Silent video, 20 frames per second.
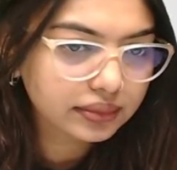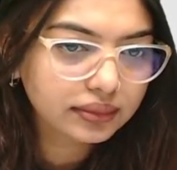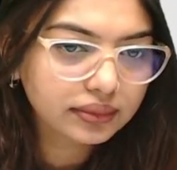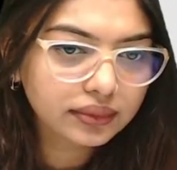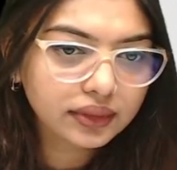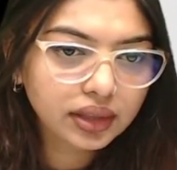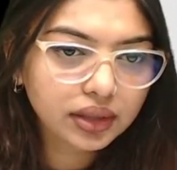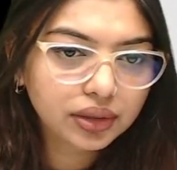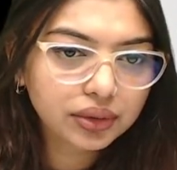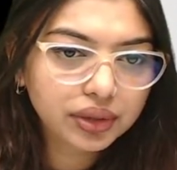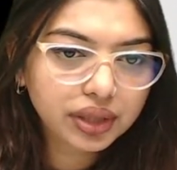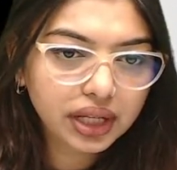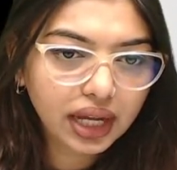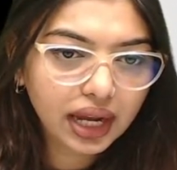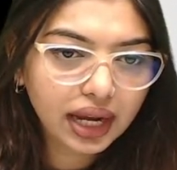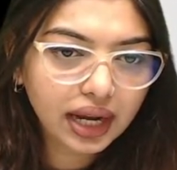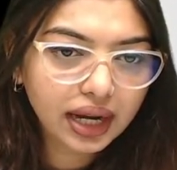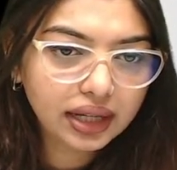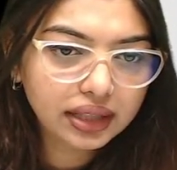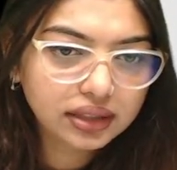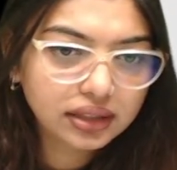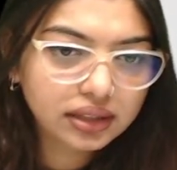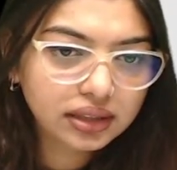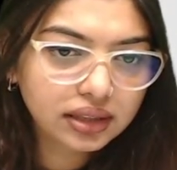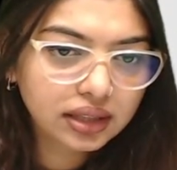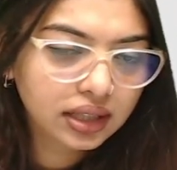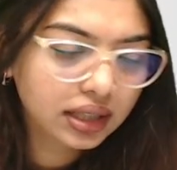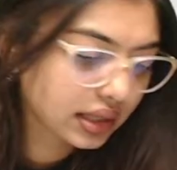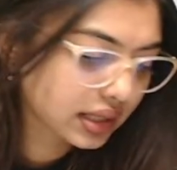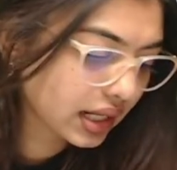Okay, and
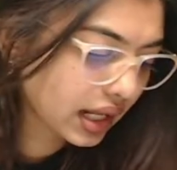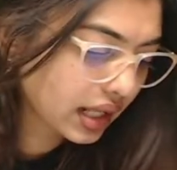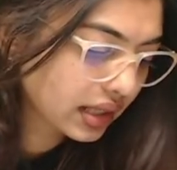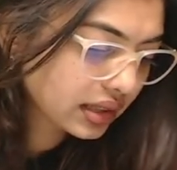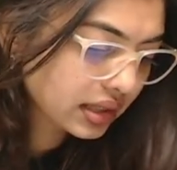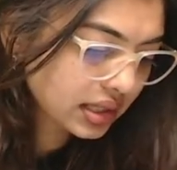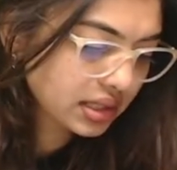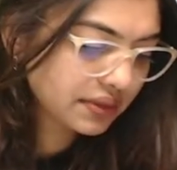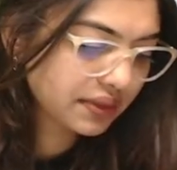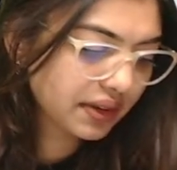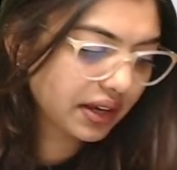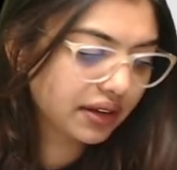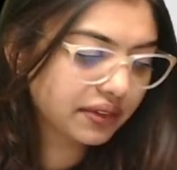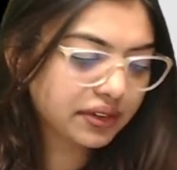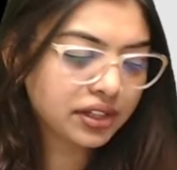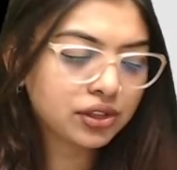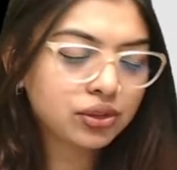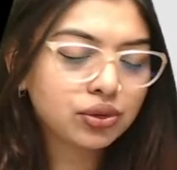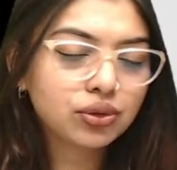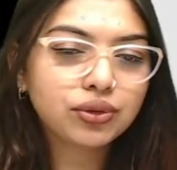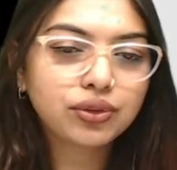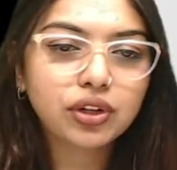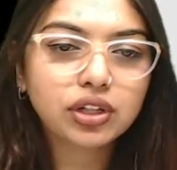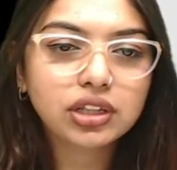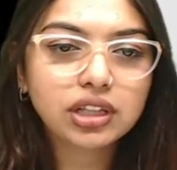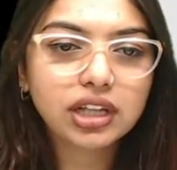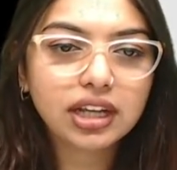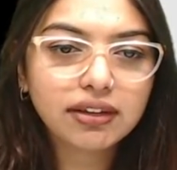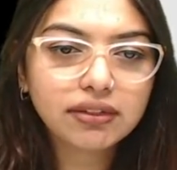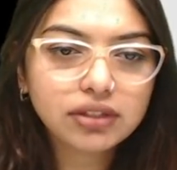Ratis, where were you for
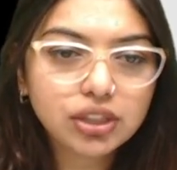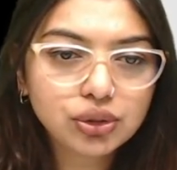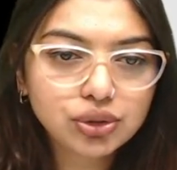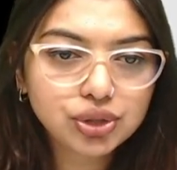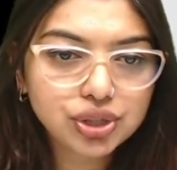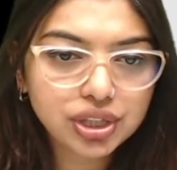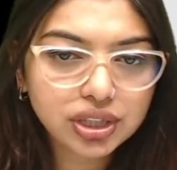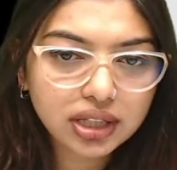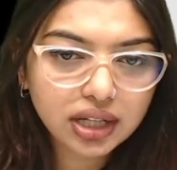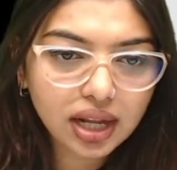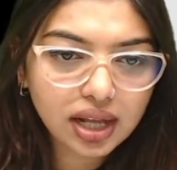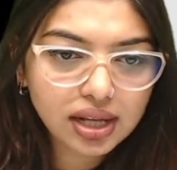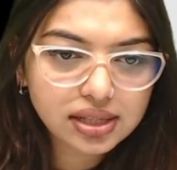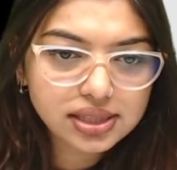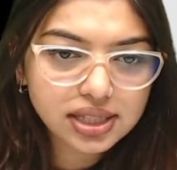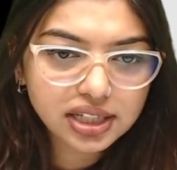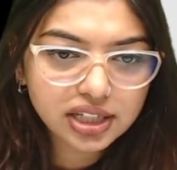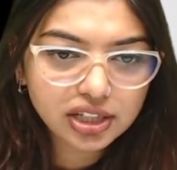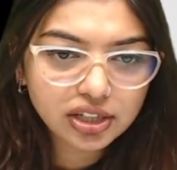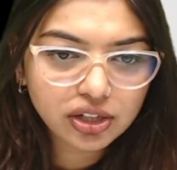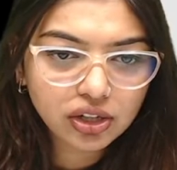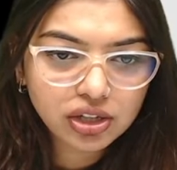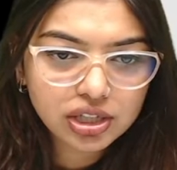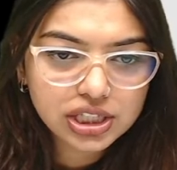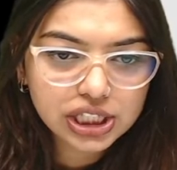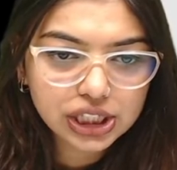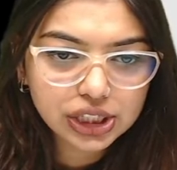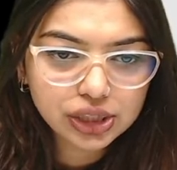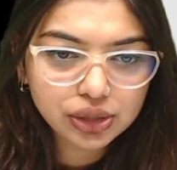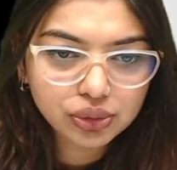the evolution class? I did not
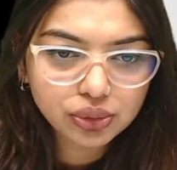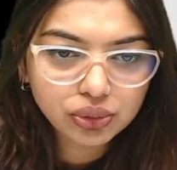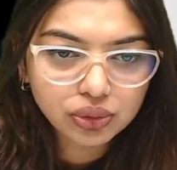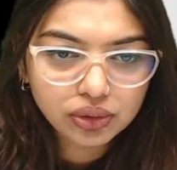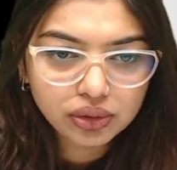see you.